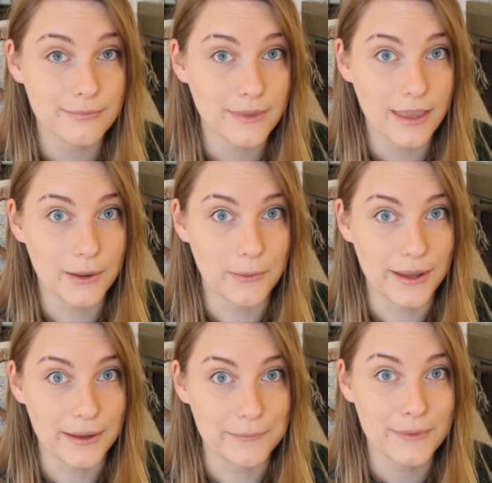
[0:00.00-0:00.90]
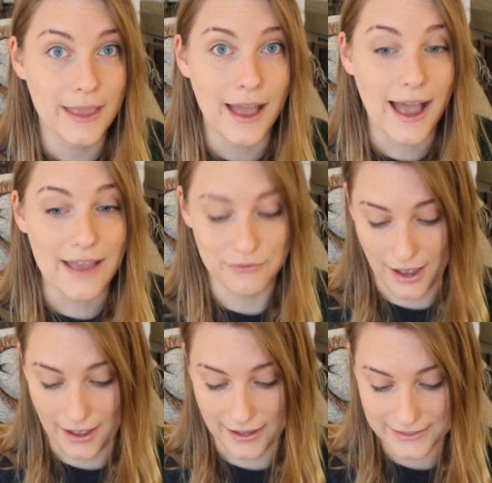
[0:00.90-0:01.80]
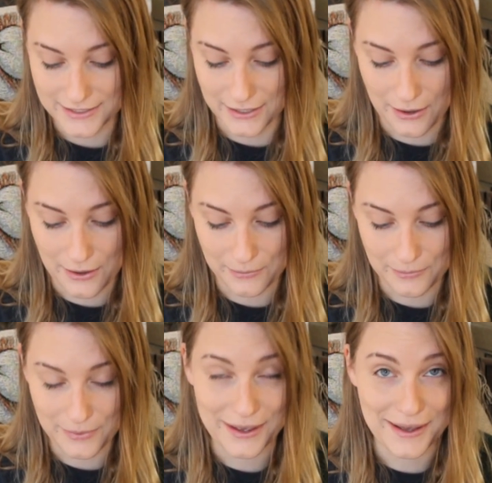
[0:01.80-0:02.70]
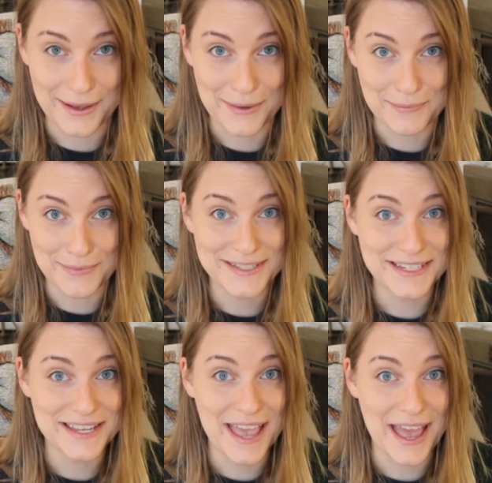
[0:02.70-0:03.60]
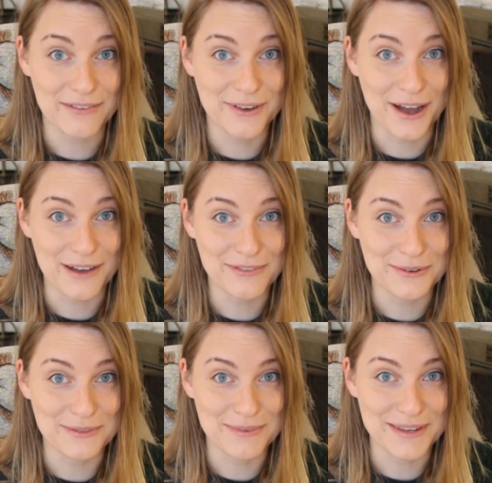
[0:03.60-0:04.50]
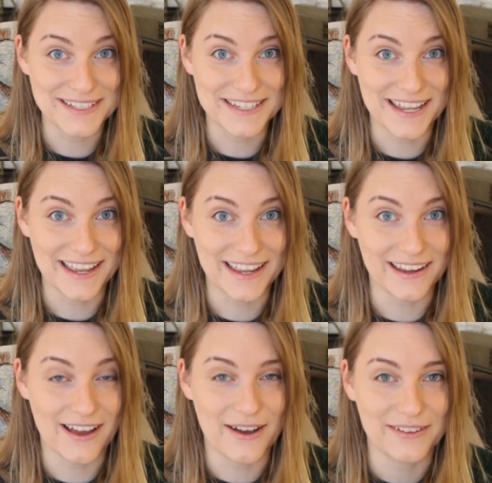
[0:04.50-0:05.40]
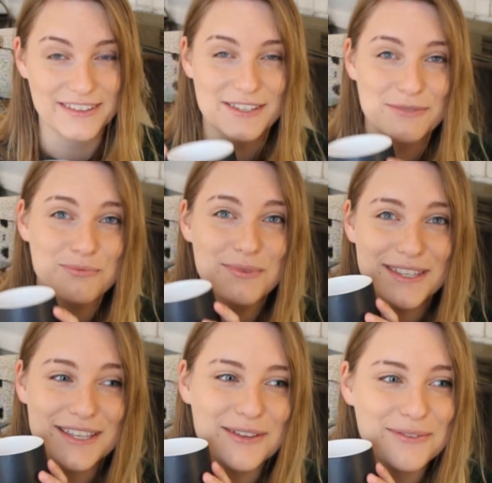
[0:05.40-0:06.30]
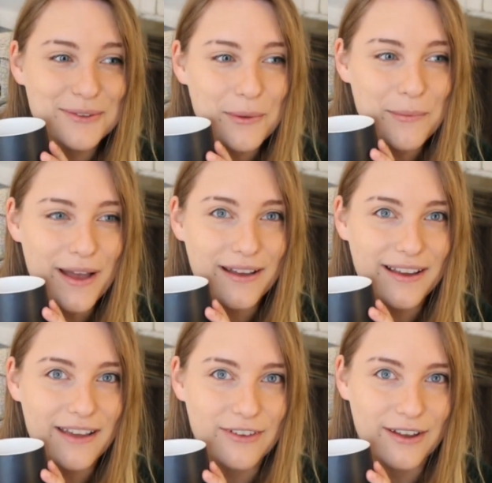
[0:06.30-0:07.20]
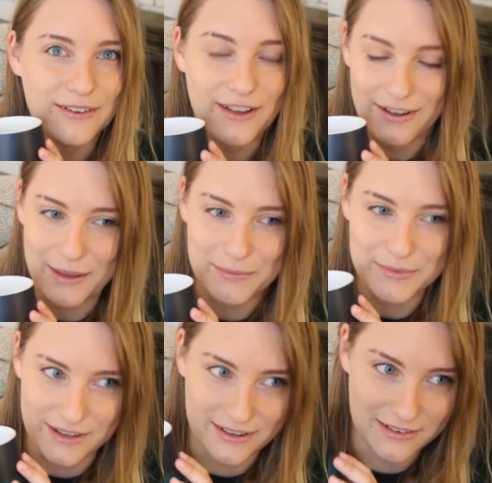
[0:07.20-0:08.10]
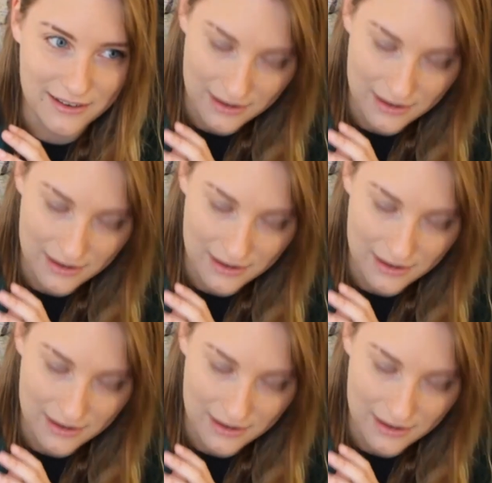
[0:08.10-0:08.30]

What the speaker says: Anyway, I've got some decaf coffee with me today on this really cute little mug I found on Amazon.